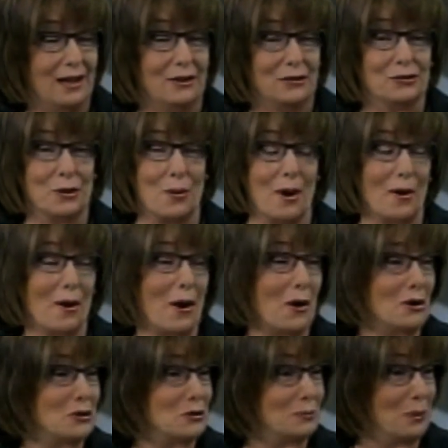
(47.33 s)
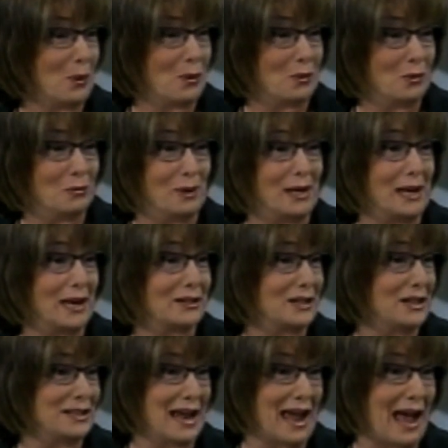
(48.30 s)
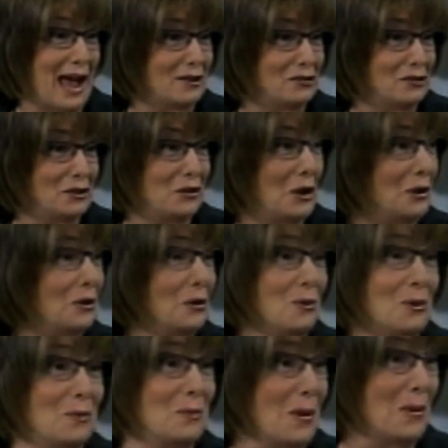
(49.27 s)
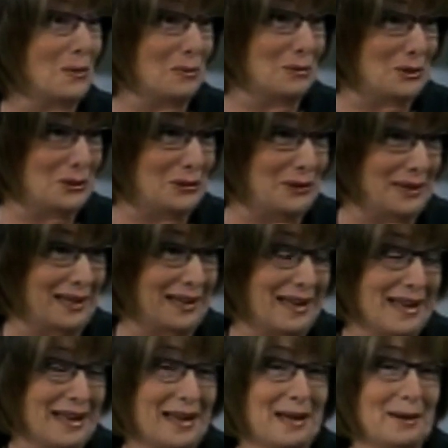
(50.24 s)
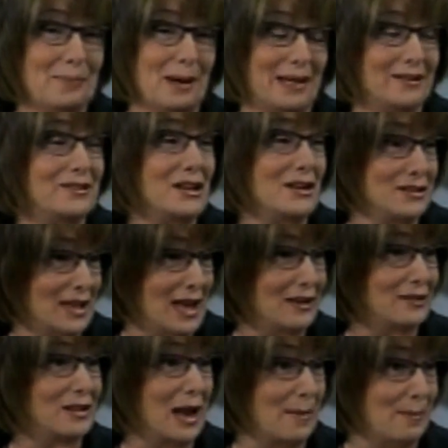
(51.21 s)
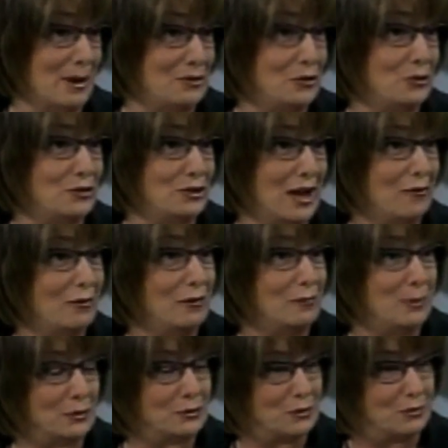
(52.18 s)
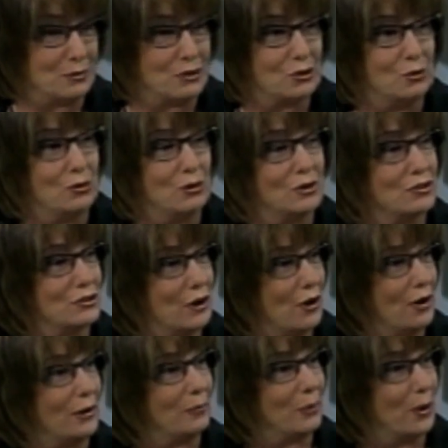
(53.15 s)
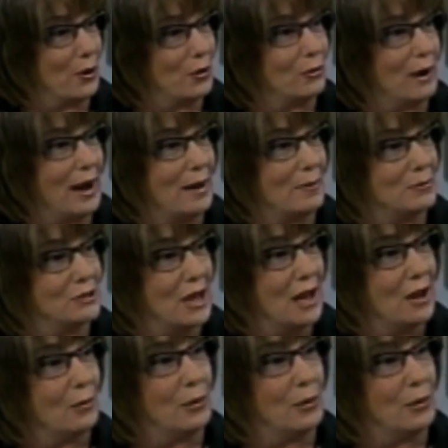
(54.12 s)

So our hearts broke. We kicked into action, not knowing what we were doing. But since that time, as you say, we built some schools, started programs.